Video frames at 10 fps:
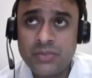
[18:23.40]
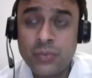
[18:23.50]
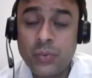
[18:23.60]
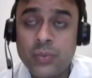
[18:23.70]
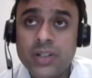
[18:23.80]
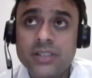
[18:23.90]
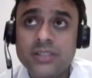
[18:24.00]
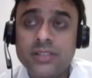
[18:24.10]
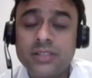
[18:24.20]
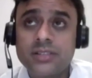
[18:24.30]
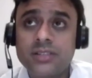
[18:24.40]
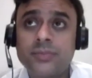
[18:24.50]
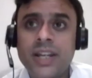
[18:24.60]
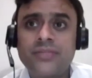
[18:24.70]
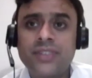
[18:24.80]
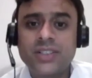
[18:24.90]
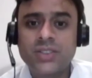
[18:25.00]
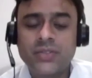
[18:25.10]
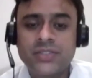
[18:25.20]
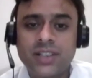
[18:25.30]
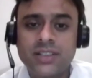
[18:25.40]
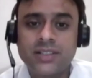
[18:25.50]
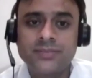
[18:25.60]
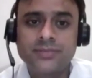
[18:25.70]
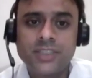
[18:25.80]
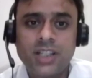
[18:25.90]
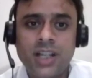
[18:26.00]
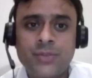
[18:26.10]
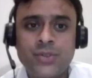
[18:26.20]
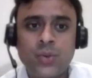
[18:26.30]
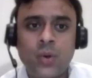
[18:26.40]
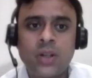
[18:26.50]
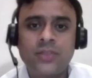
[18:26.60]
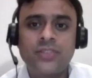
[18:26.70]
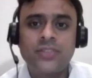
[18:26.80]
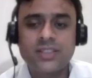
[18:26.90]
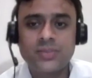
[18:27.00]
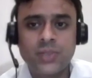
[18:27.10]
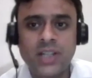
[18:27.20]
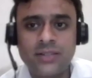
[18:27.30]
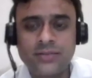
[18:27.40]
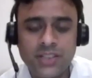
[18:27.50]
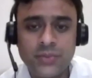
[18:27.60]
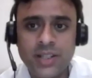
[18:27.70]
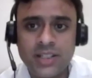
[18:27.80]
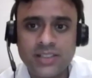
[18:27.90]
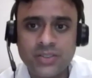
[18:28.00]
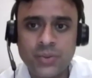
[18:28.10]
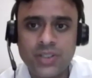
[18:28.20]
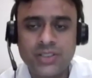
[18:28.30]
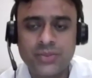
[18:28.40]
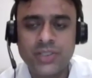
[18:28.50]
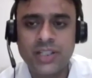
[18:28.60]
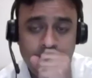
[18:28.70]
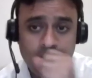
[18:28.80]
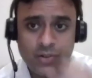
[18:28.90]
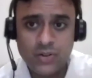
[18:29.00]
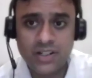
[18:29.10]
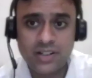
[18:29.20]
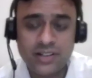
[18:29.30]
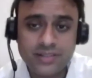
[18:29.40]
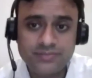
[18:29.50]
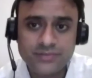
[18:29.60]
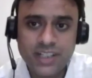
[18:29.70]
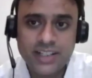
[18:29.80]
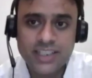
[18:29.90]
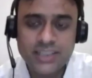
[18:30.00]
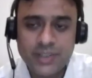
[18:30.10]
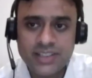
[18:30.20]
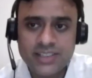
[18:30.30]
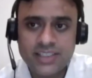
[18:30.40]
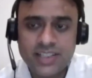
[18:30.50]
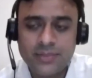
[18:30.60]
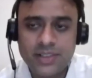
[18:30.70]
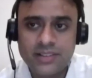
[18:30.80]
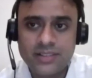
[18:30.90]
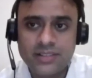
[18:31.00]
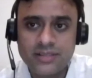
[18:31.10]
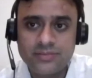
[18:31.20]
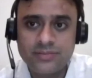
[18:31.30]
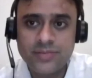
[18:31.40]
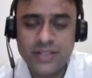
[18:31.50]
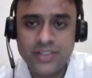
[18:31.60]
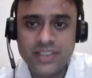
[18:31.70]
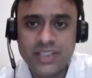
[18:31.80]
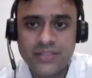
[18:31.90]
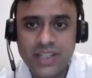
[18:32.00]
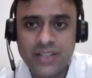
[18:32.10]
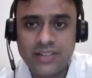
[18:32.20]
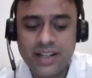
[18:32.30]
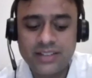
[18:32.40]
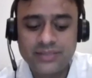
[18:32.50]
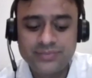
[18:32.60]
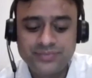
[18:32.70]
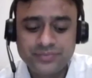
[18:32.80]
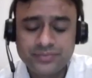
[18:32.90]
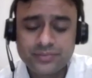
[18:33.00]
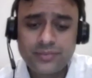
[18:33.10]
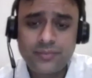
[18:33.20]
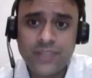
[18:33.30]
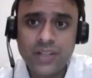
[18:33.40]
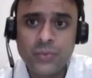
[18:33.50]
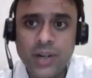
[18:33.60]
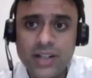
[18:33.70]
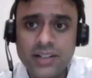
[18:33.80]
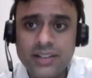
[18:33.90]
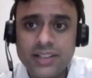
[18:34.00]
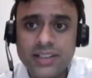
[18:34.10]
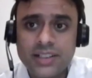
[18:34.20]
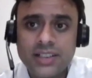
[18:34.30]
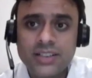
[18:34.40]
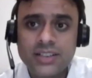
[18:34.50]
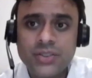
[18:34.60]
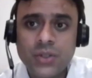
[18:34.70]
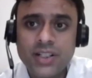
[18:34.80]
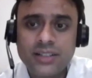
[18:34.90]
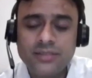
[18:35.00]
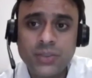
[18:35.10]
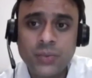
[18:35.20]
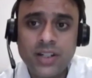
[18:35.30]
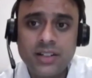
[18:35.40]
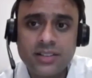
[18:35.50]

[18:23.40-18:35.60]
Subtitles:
what are the benefits of sadhana? I'm sure all of us would have various stories to tell about our experiences and benefits that we have had. One short, one